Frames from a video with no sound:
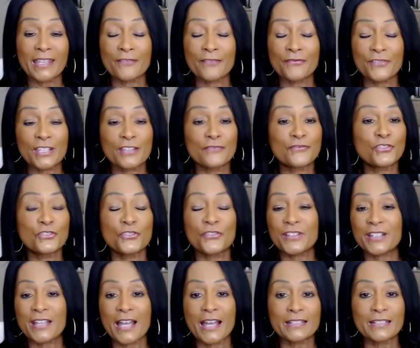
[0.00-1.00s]
If you're
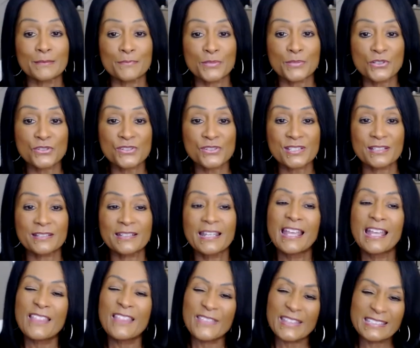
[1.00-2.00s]
the kind of person
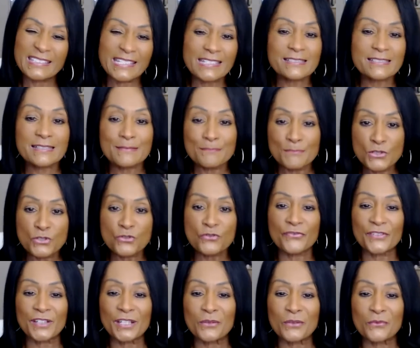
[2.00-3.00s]
that gets
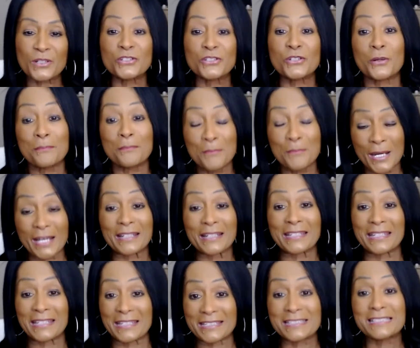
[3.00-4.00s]
moving when your
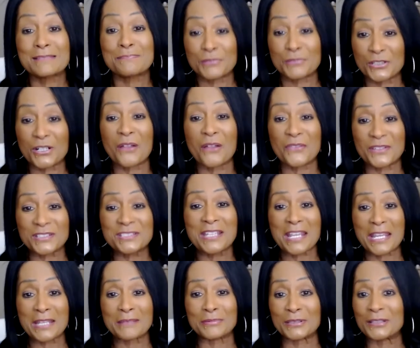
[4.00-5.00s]
money is put on the
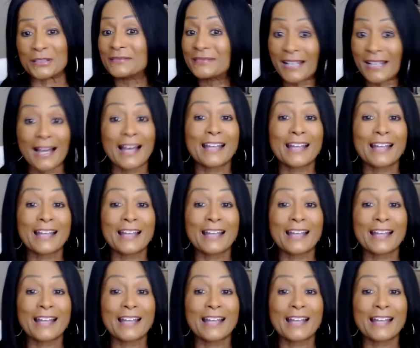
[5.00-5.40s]
table.